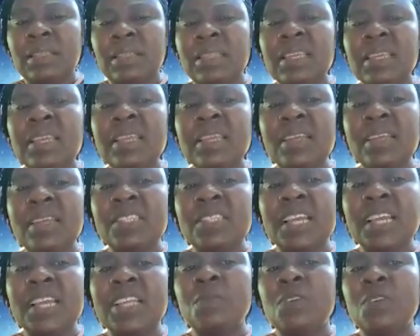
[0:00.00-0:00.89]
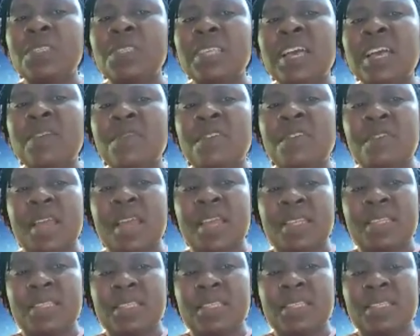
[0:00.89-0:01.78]
the girl child must have a
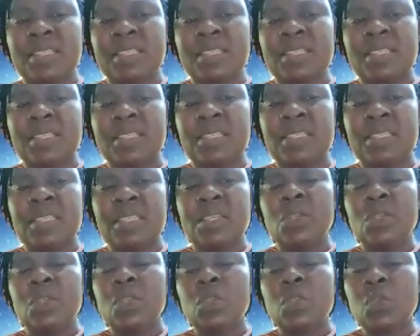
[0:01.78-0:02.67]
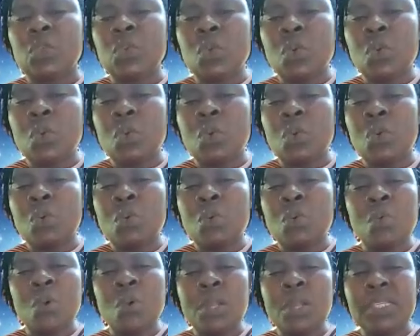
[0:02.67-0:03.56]
right to
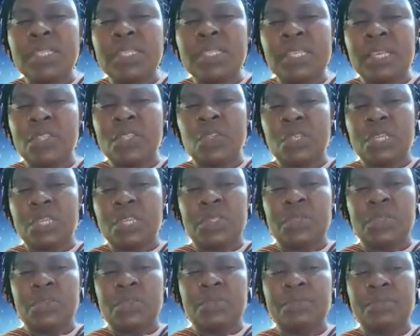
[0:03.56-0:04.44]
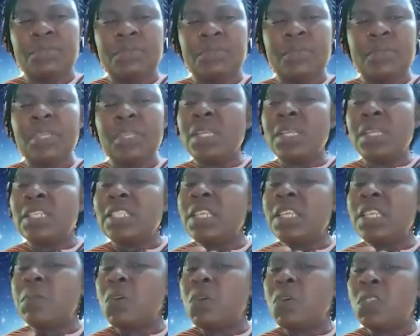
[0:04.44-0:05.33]
quality education.
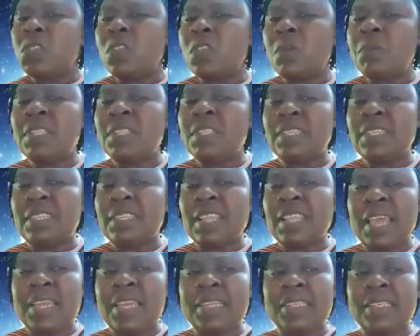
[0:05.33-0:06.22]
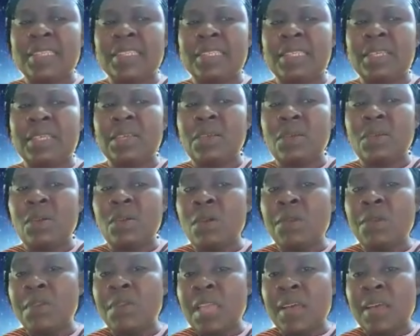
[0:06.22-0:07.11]
She must not be denied
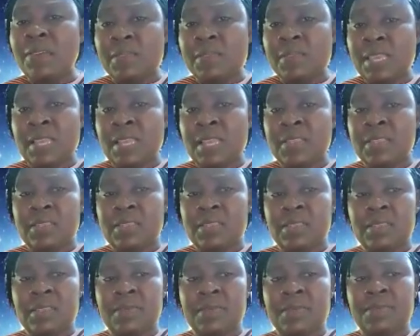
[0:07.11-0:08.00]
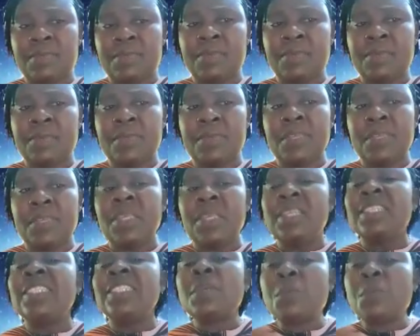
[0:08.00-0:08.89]
of healthcare system.
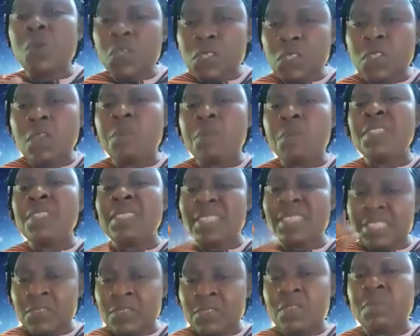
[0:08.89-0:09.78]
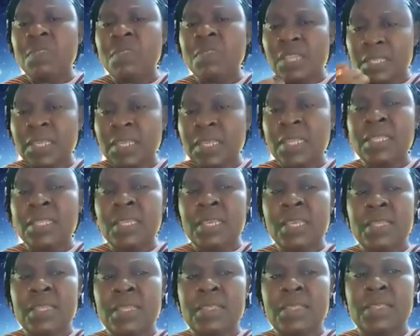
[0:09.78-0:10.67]
She must not be discriminated
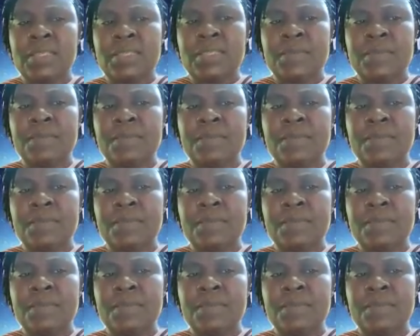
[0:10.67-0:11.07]
against.